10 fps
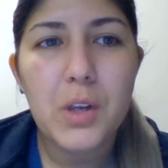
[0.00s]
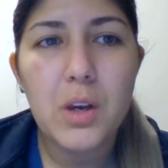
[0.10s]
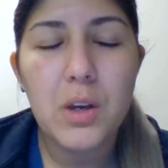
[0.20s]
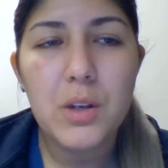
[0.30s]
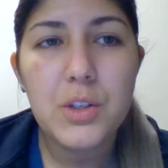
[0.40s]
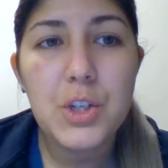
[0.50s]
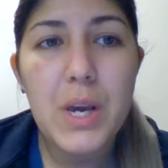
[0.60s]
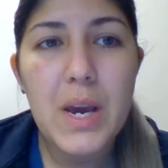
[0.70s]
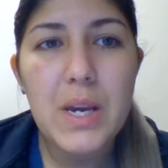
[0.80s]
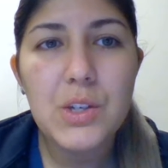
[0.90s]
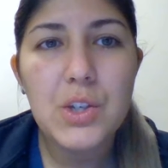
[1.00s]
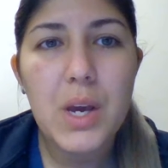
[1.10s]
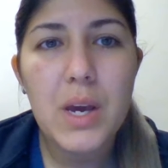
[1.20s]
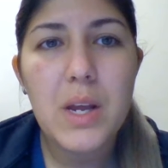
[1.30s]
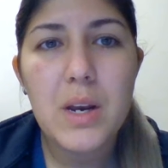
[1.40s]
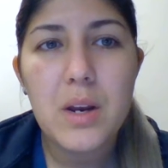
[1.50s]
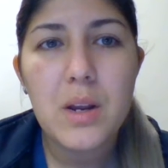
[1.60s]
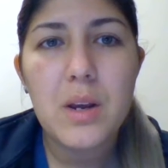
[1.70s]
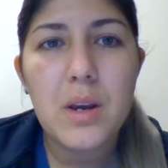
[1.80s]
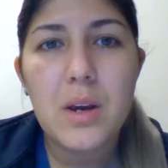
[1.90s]
On GI, she had
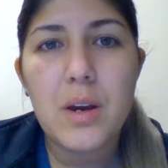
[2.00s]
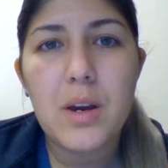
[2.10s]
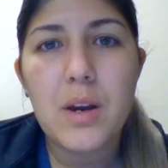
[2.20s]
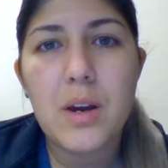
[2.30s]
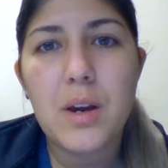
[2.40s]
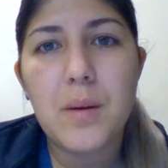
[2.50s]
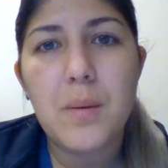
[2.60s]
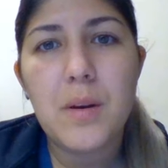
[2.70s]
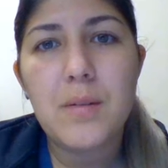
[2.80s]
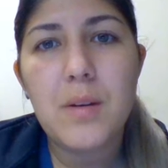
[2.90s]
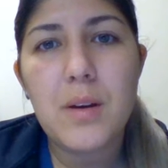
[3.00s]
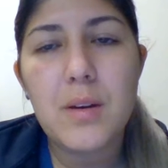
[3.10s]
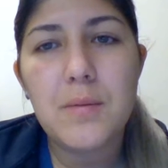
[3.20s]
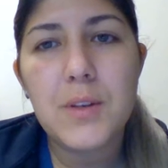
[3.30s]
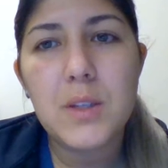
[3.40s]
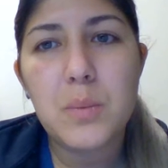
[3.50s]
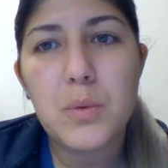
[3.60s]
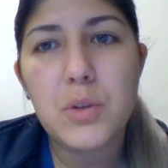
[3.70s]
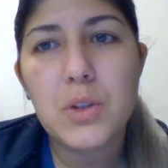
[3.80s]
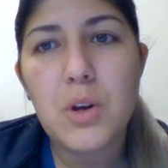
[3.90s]
a
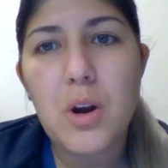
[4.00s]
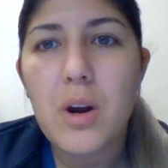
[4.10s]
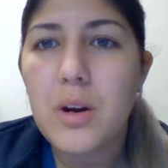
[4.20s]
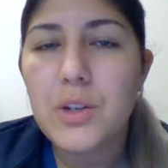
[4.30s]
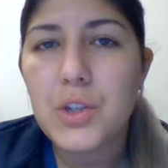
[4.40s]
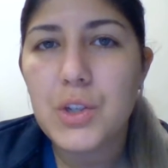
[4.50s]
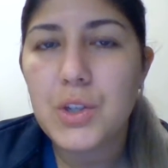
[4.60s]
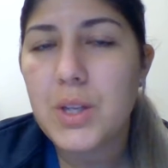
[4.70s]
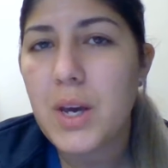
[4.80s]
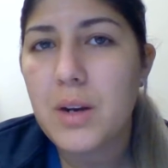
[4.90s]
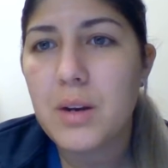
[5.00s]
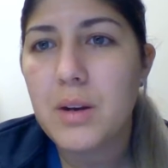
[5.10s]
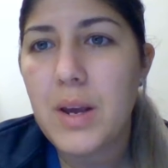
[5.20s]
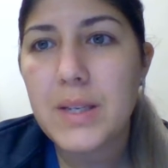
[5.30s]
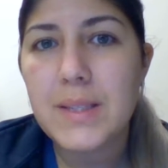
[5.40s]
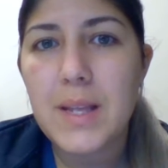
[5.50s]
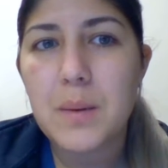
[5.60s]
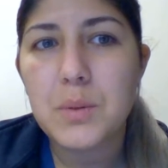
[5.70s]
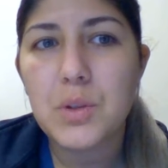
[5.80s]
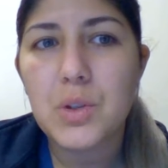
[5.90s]
visible scar. She just had an
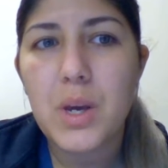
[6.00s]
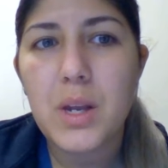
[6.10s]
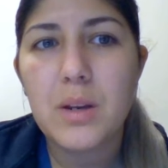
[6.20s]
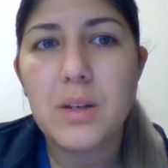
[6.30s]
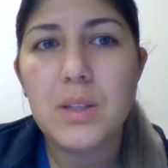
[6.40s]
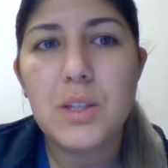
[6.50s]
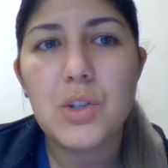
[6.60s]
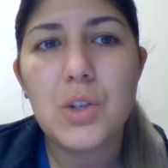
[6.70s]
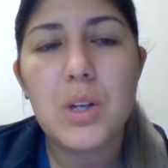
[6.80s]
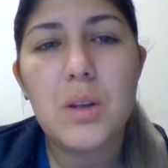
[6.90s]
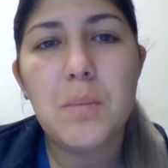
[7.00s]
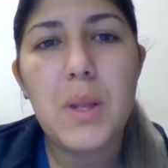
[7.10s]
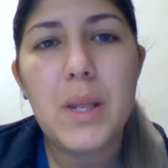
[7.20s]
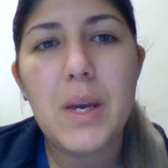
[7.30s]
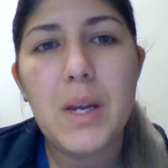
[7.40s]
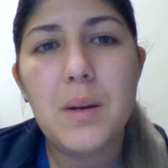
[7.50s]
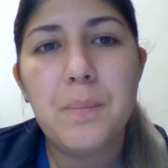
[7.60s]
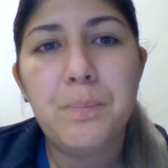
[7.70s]
X-lap, so she had an incision in the midline.